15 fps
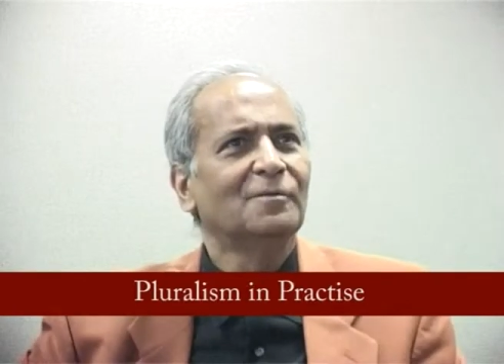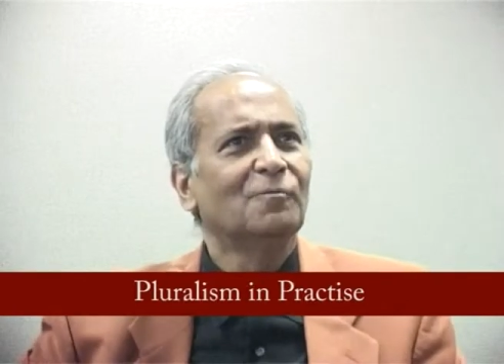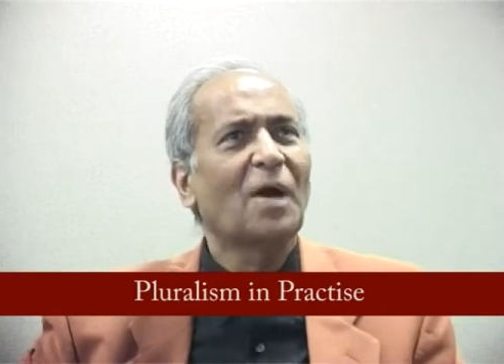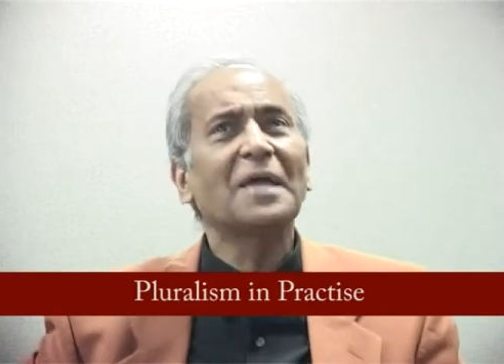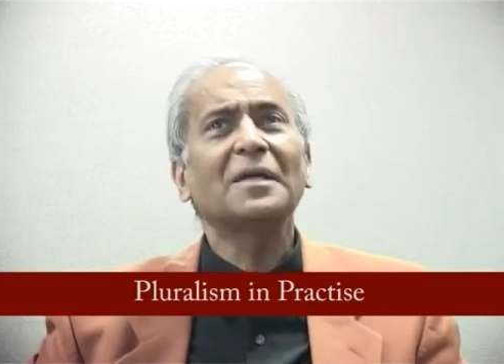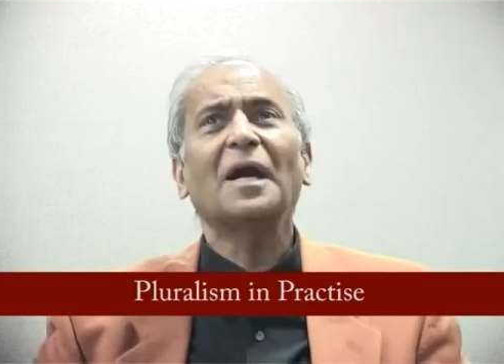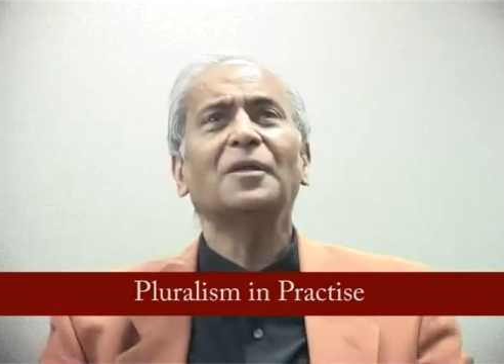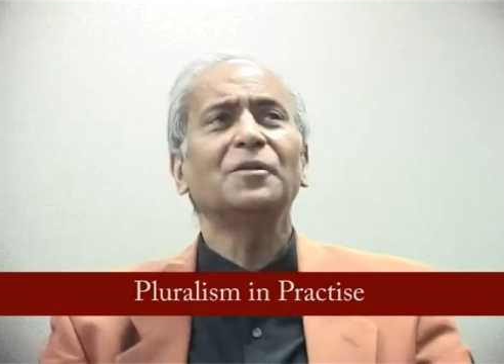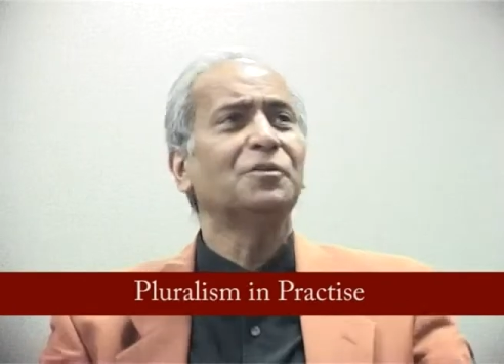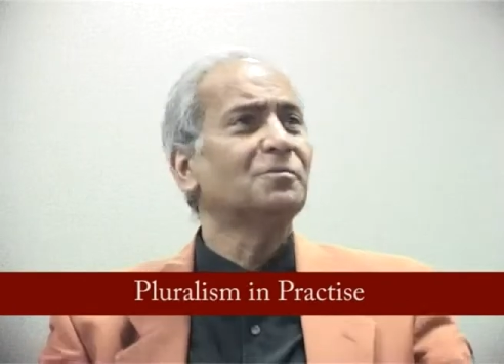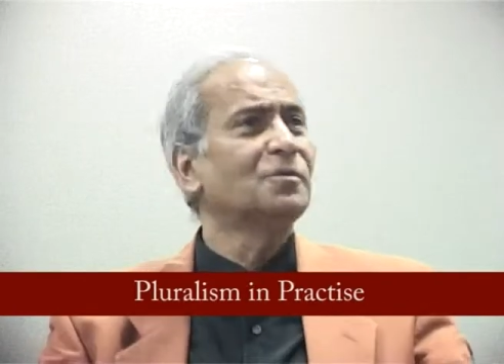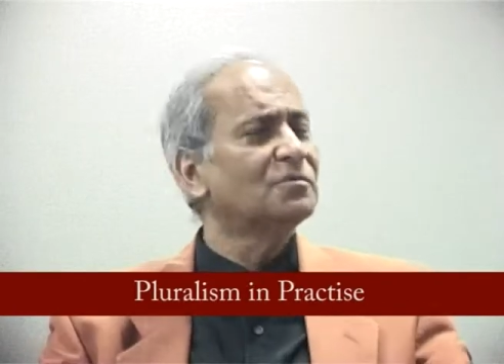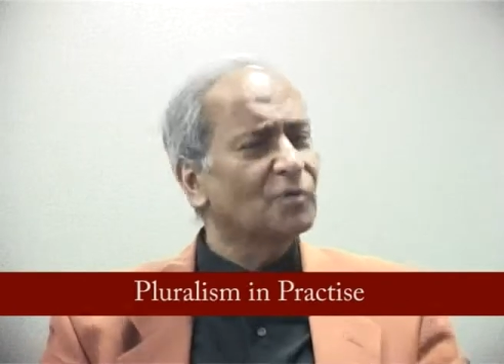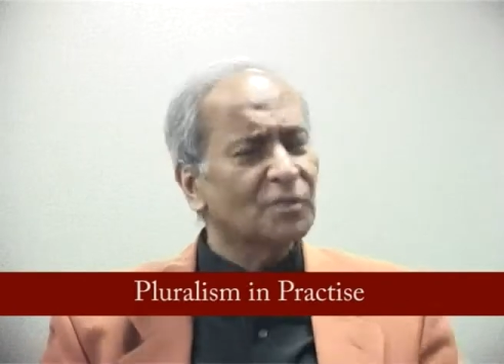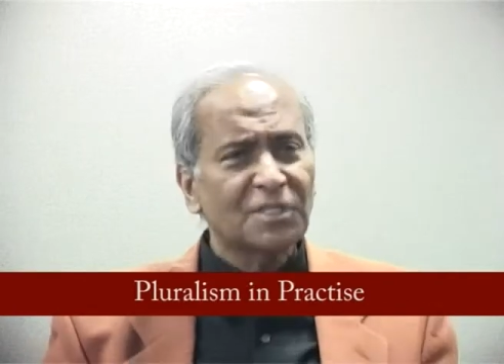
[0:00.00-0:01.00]
Why can't you?
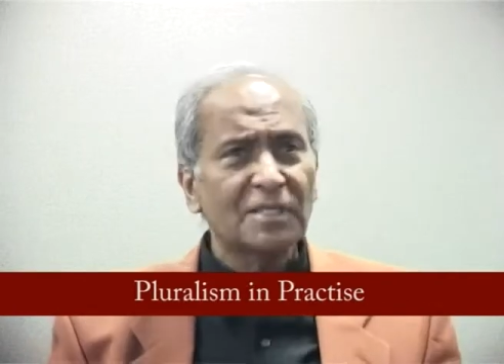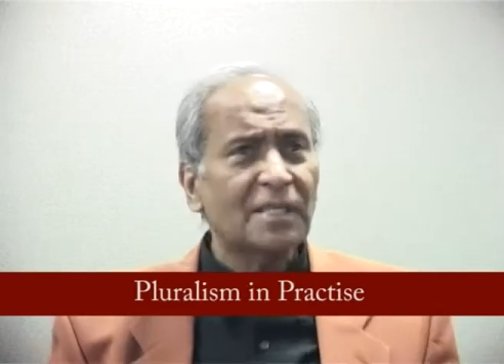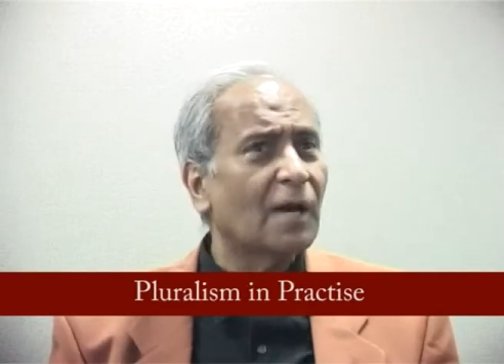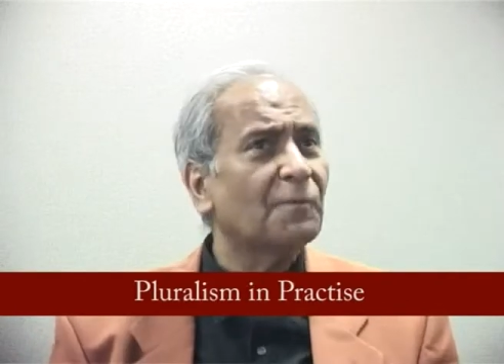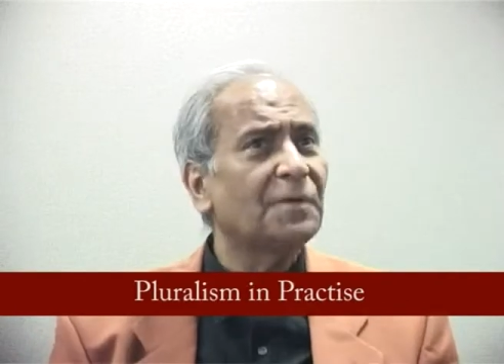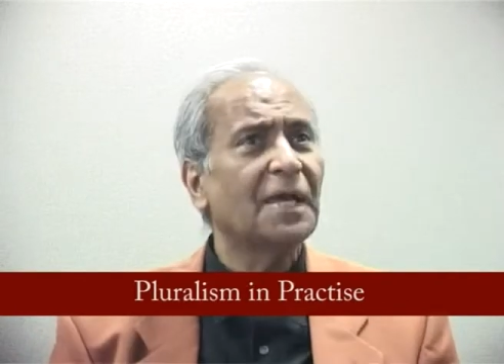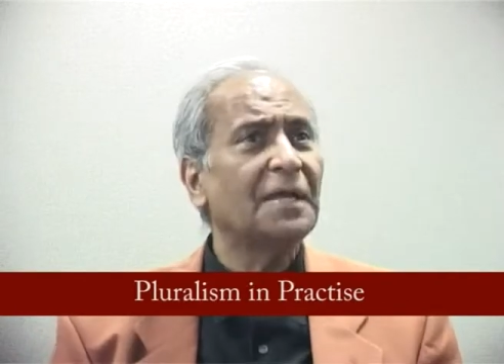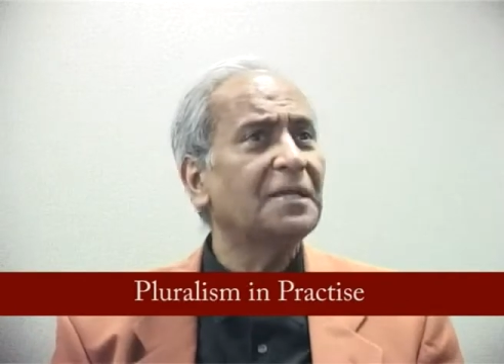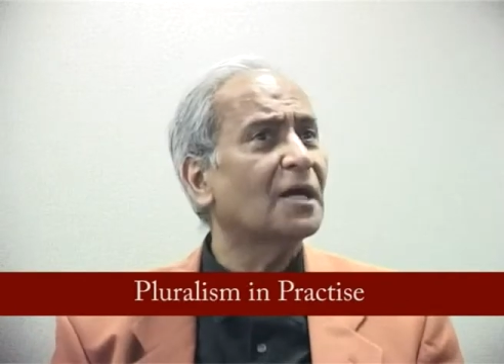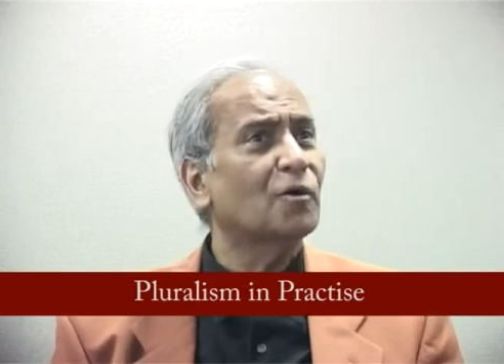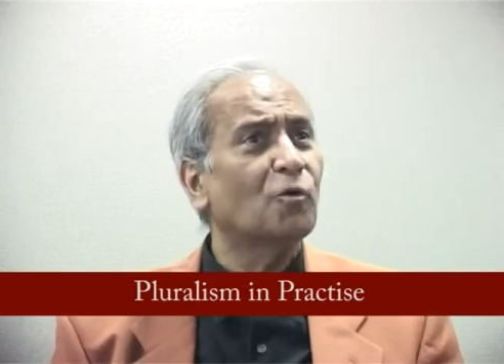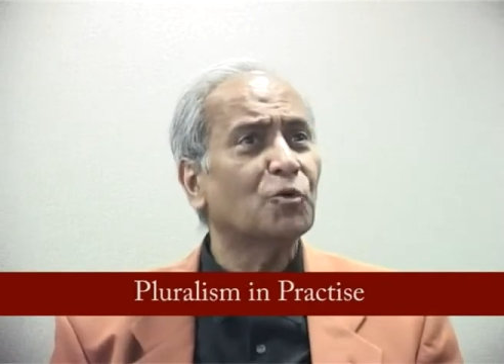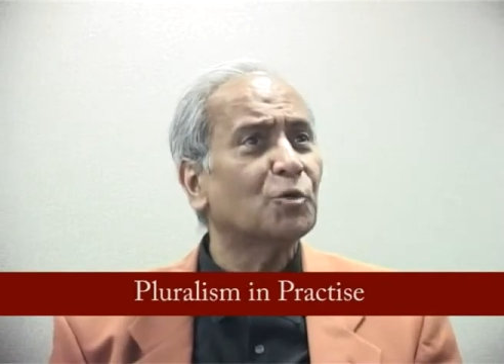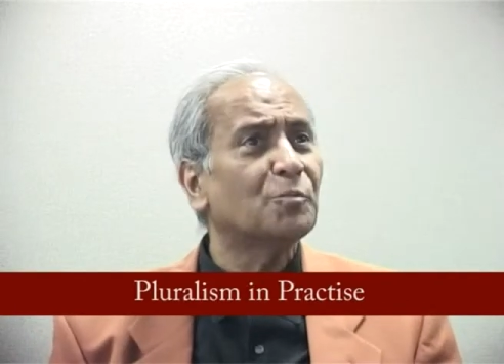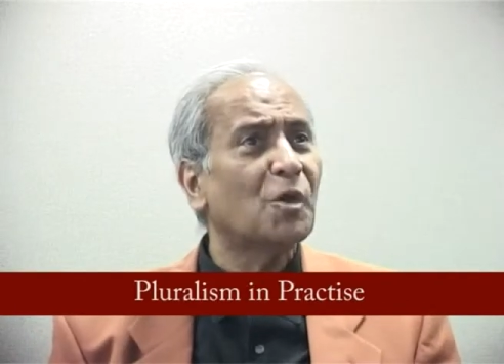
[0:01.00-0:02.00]
What's a lovely idea,
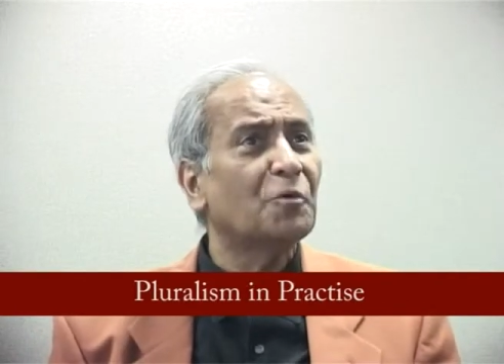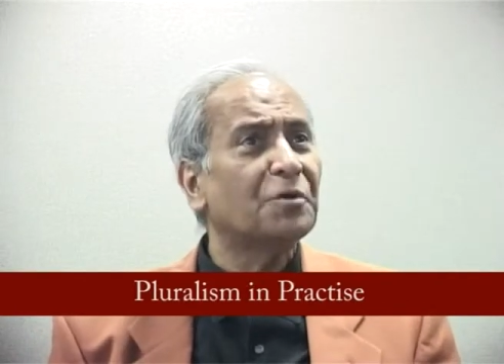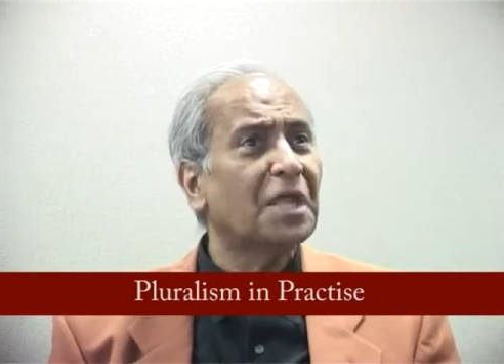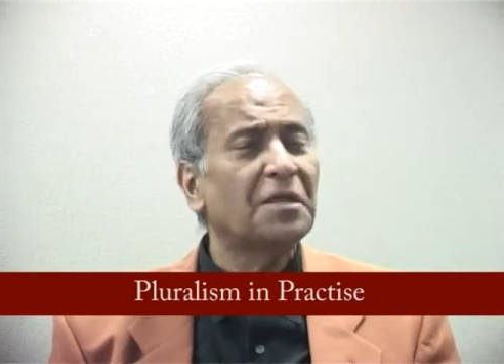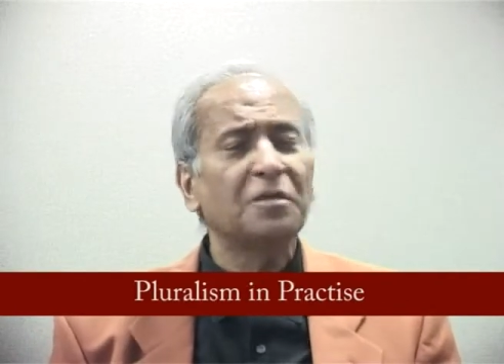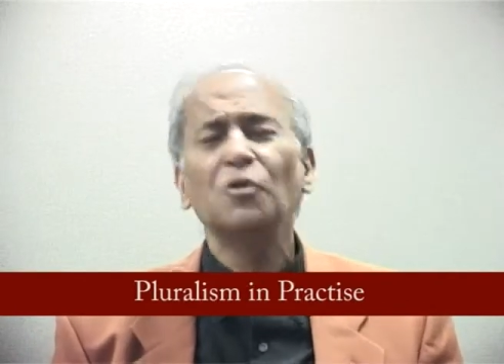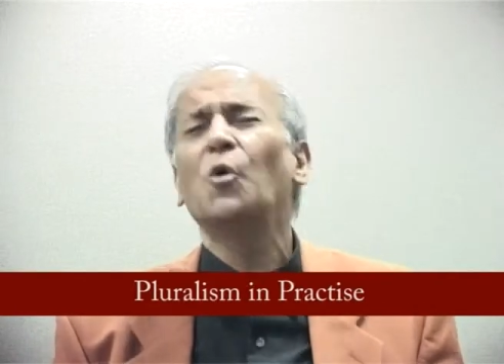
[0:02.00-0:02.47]
God to be your daddy?